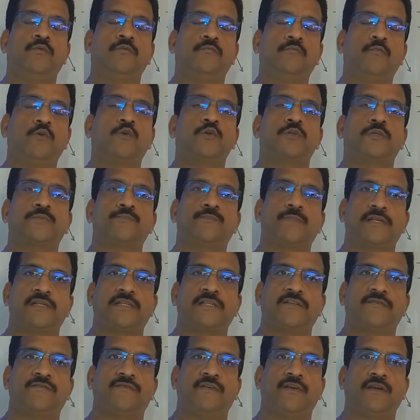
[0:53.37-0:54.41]
more
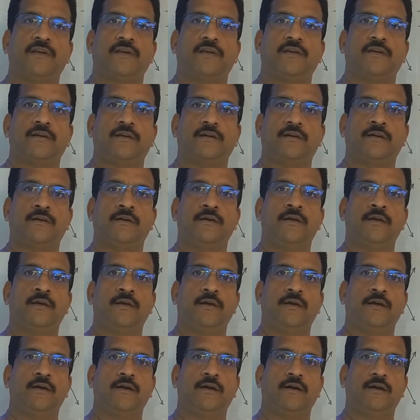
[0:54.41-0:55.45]
specific
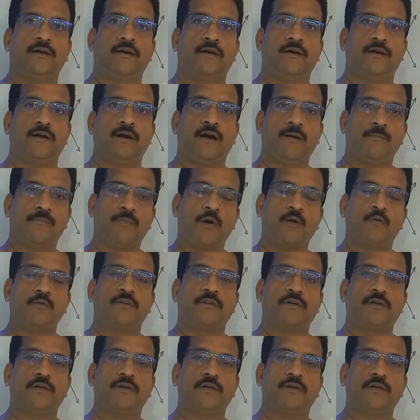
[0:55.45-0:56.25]
about